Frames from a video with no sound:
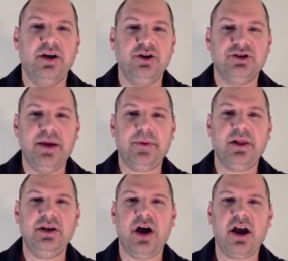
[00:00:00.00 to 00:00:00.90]
You're
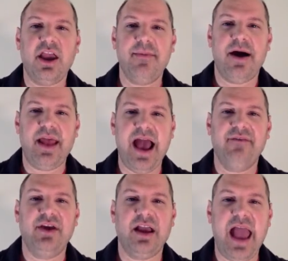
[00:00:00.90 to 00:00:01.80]
typically talking about
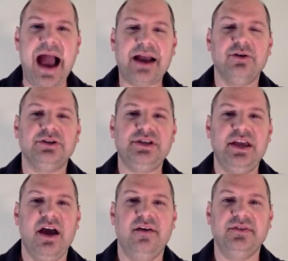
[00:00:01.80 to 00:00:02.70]
having
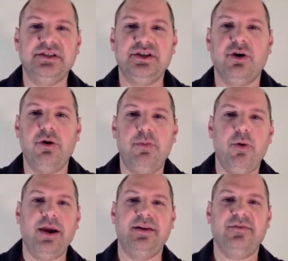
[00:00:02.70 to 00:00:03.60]
accuracy of
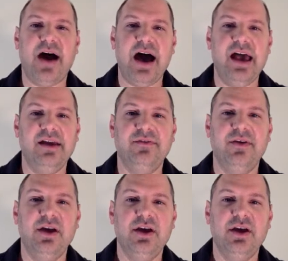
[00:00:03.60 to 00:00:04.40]
0.5